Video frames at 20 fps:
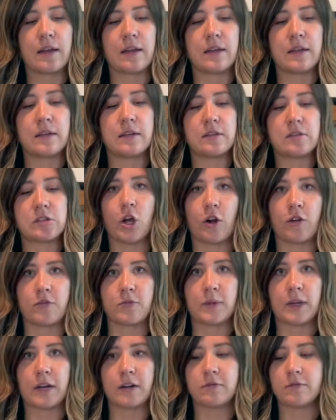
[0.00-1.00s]
and go from
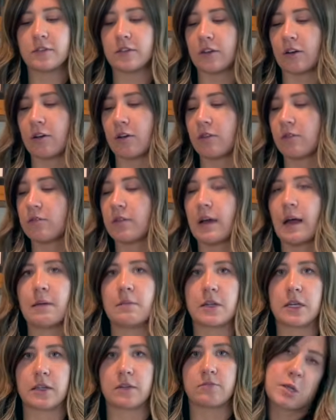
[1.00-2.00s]
there. So I'm
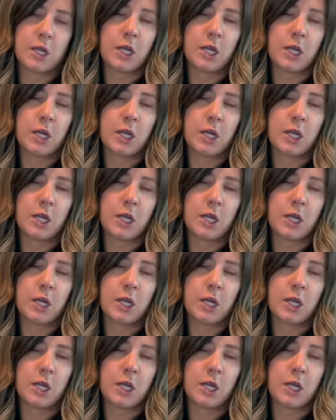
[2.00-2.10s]
gonna